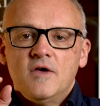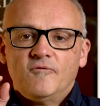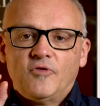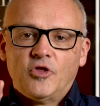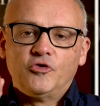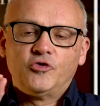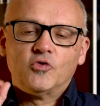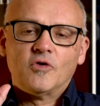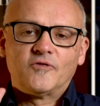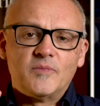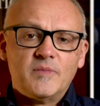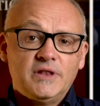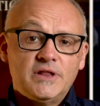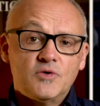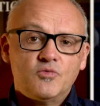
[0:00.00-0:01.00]
For those who are
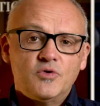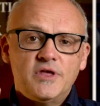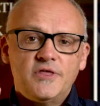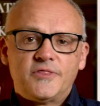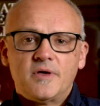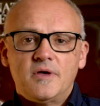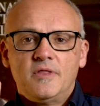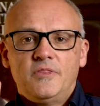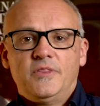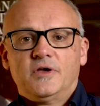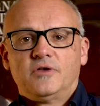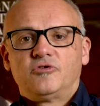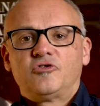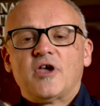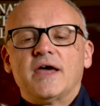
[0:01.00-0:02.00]
familiar with
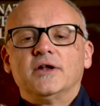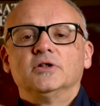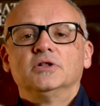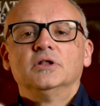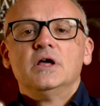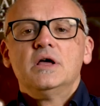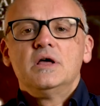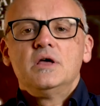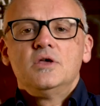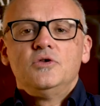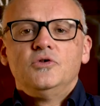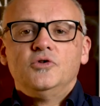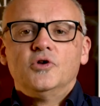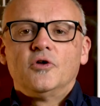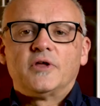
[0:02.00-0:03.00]
the channel,
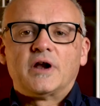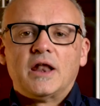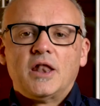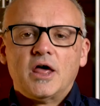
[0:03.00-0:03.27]
you know that I